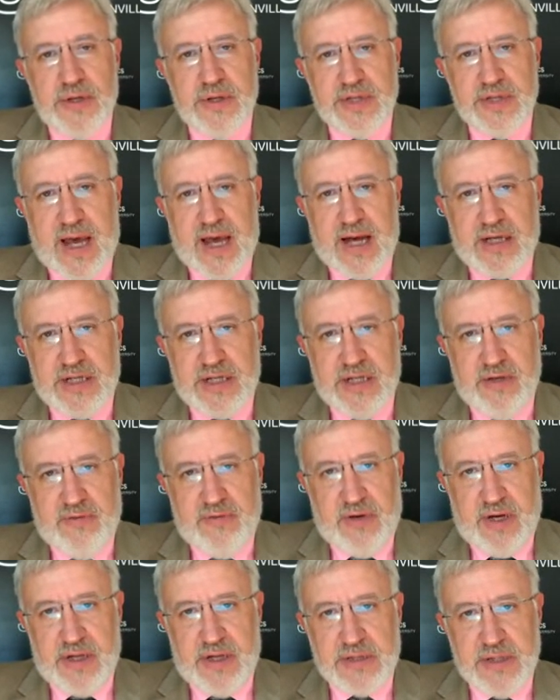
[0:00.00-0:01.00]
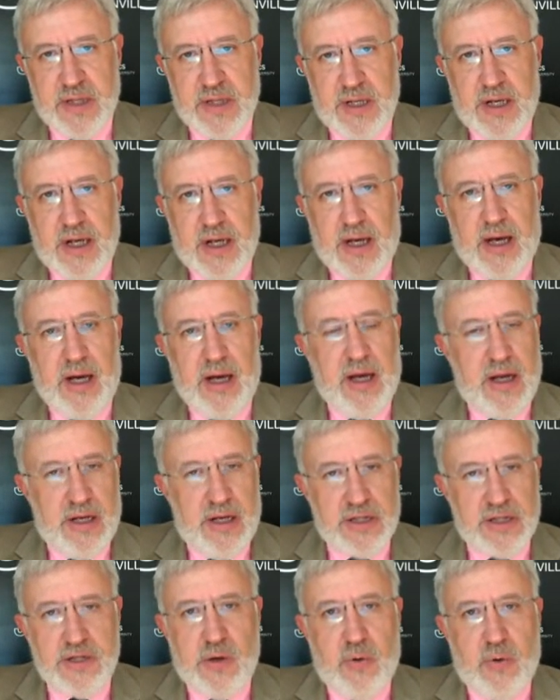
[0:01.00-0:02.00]
activities uh,
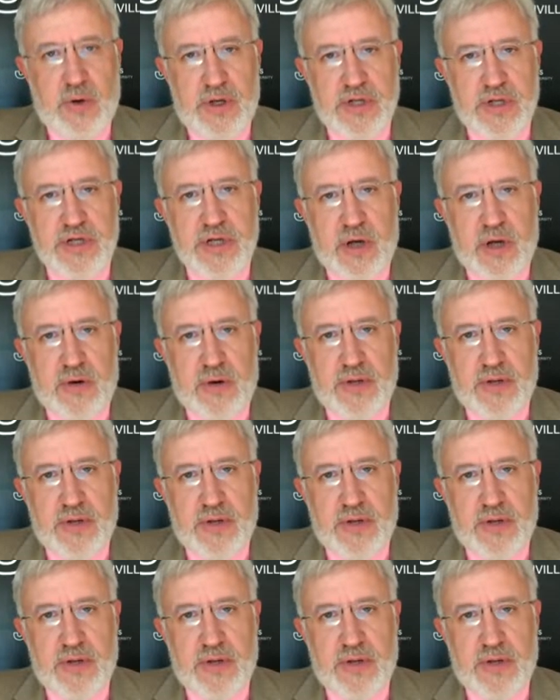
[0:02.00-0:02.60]
is going to show